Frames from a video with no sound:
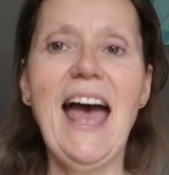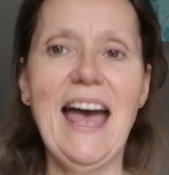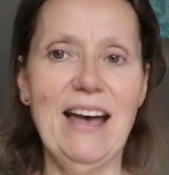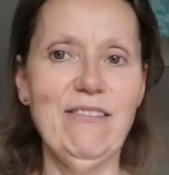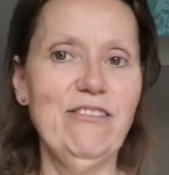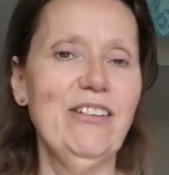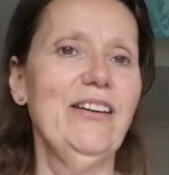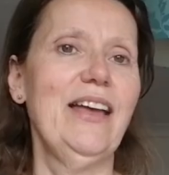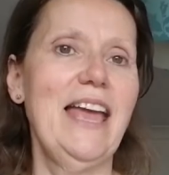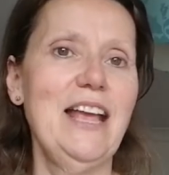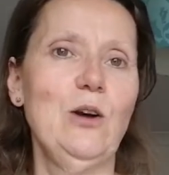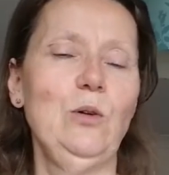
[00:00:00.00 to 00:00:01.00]
Have
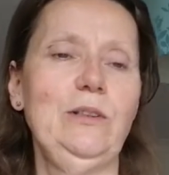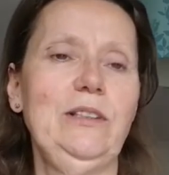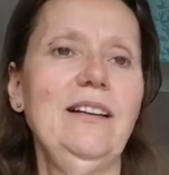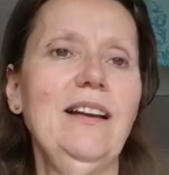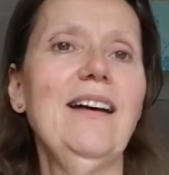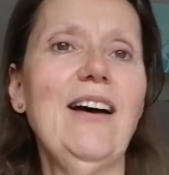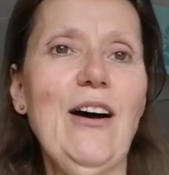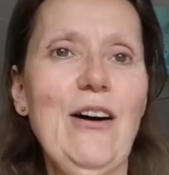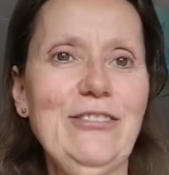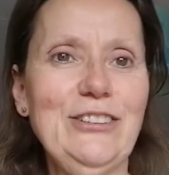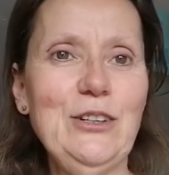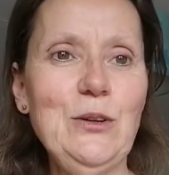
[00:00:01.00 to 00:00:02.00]
a golden
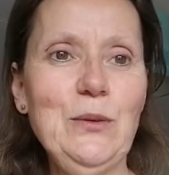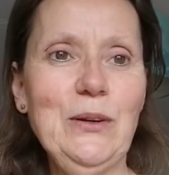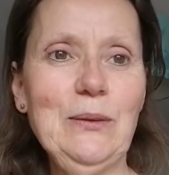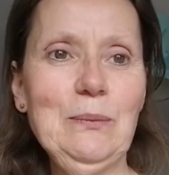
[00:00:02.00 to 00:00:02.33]
afternoon.